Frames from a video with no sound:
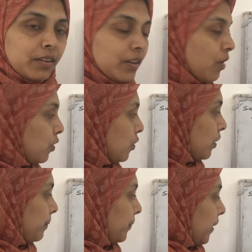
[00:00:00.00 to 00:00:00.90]
Now
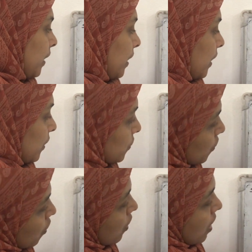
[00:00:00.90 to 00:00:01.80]
look, so
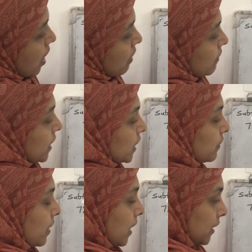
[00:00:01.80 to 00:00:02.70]
always
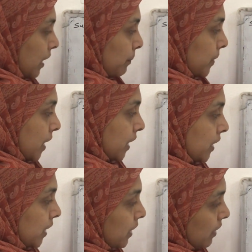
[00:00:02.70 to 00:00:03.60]
we are
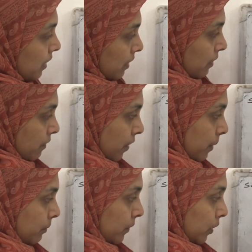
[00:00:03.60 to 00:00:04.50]
subtracting
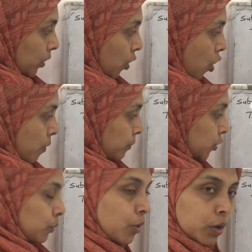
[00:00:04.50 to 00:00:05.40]
from top
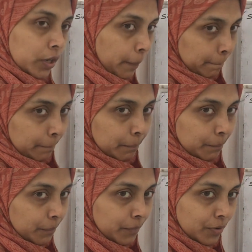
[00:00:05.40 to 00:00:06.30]
to bottom.
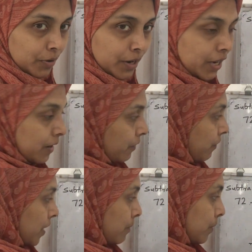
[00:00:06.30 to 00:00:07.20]
Okay,
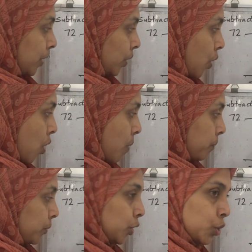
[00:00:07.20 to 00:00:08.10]
from
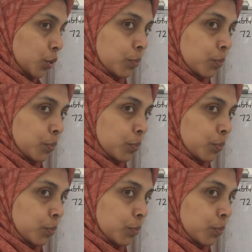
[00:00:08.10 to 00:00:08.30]
top to